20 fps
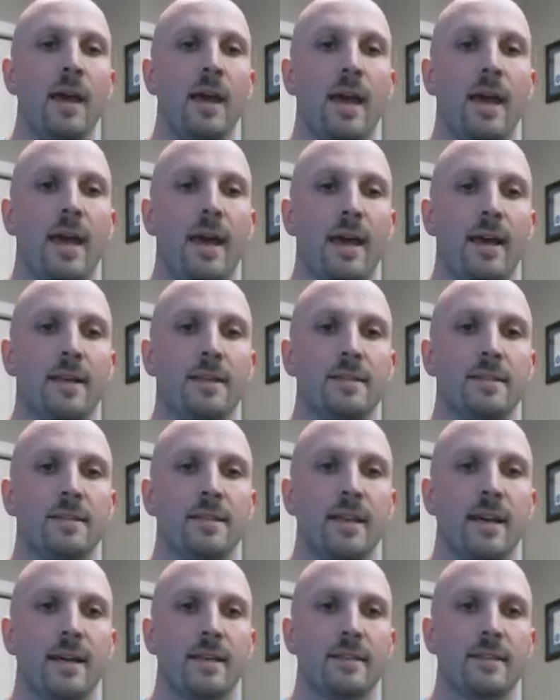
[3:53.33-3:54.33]
as
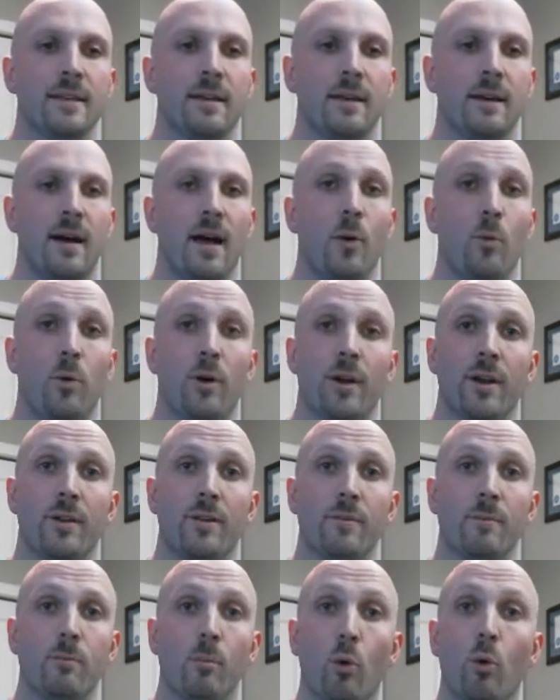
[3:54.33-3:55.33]
that I wanted
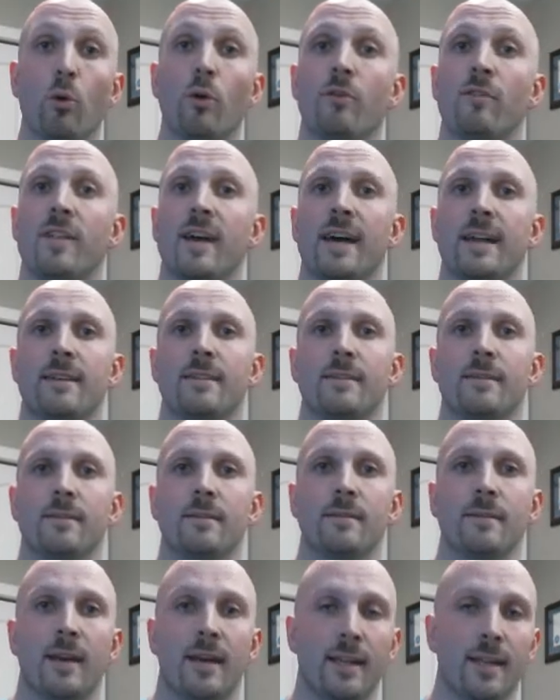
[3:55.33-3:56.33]
more of that.
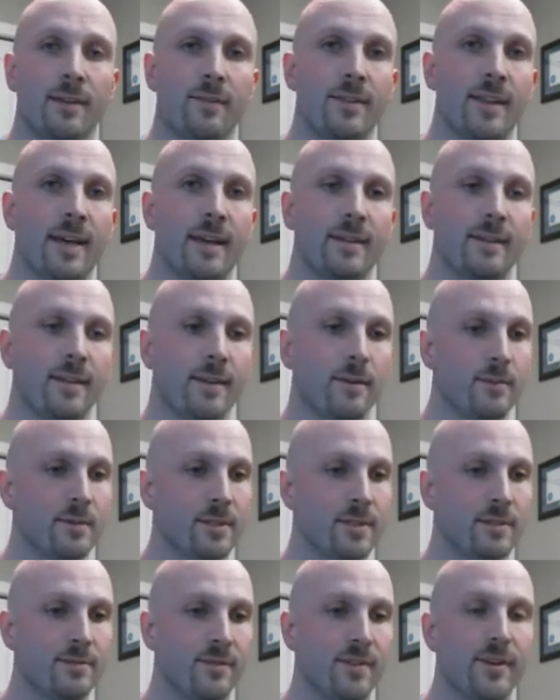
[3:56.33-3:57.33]
I loved that. That
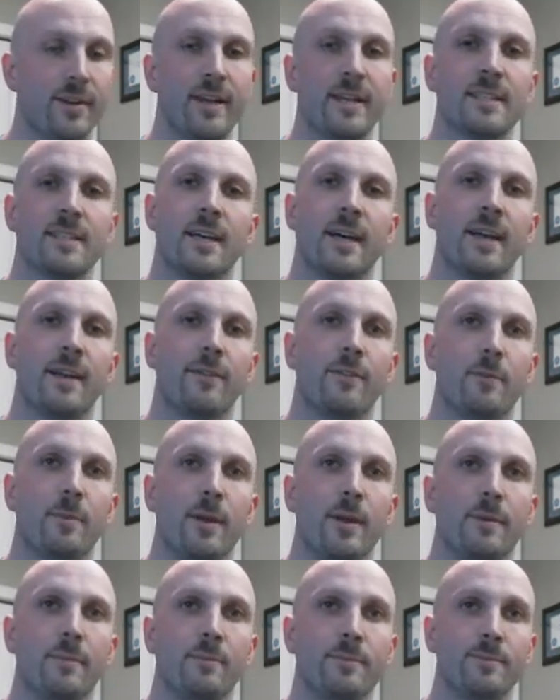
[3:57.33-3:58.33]
was very exciting for
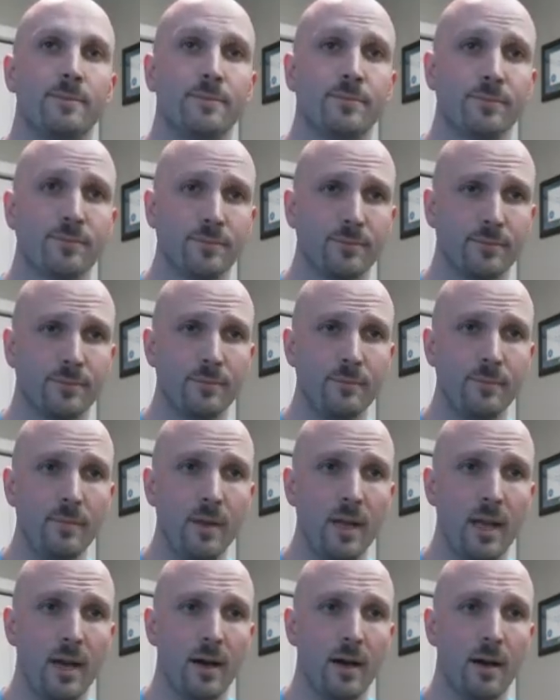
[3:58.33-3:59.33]
me.
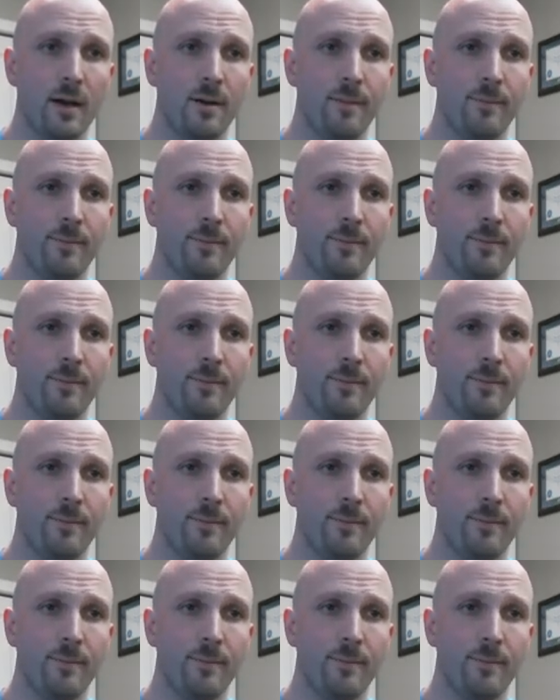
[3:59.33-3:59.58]
Um,